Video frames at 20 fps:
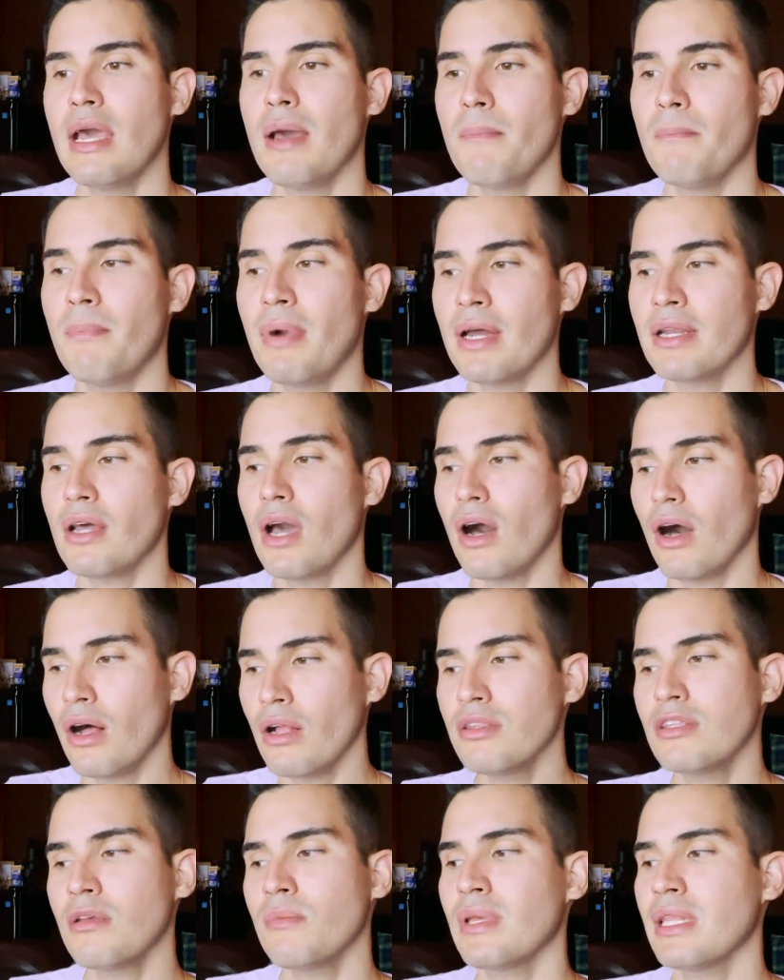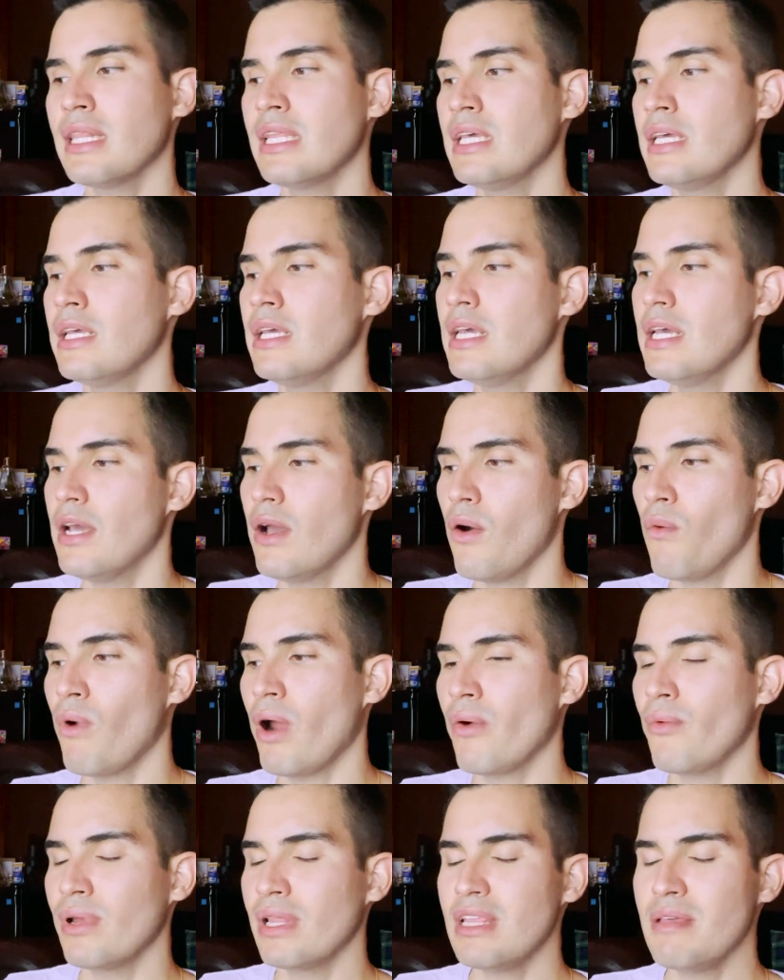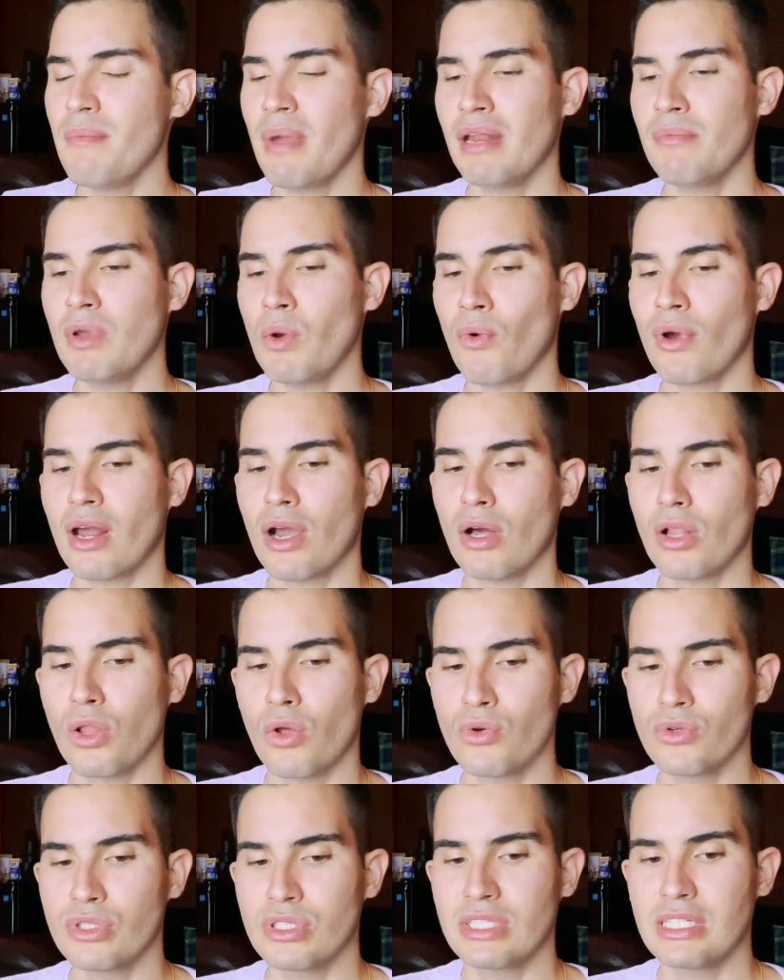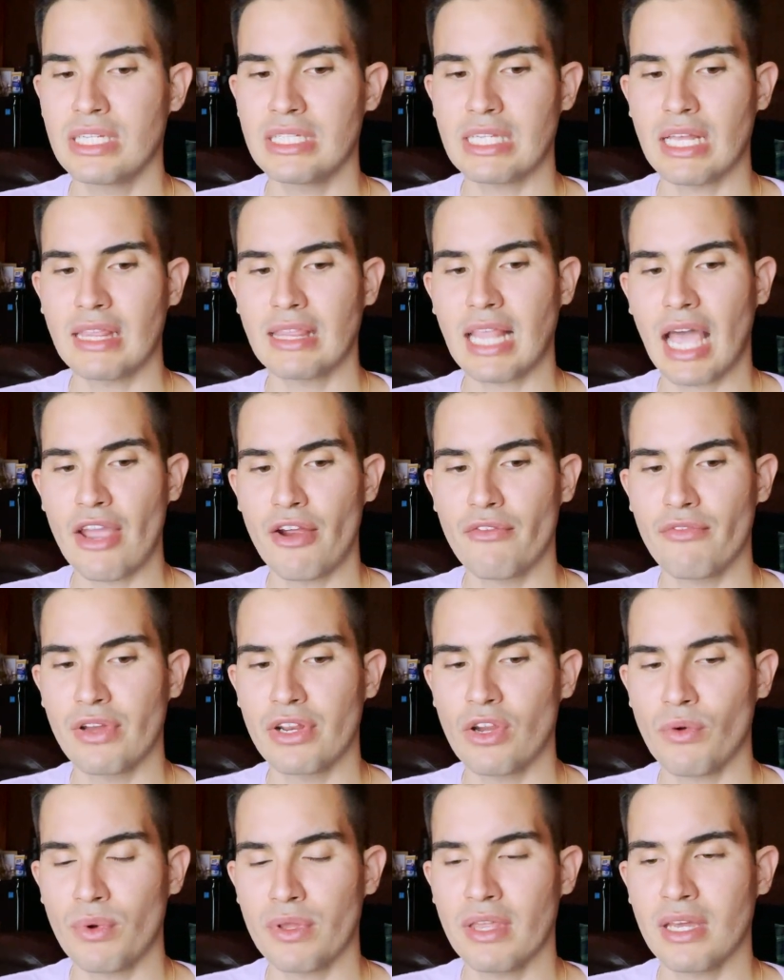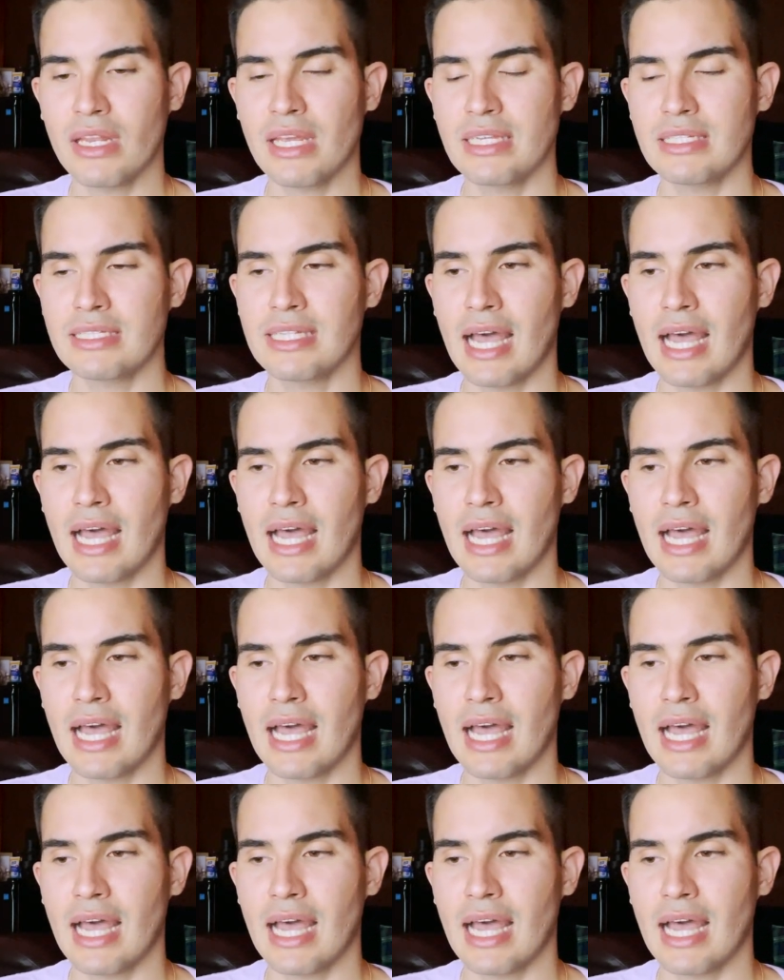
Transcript: But ultimately, what really made me want to close this entire video with it is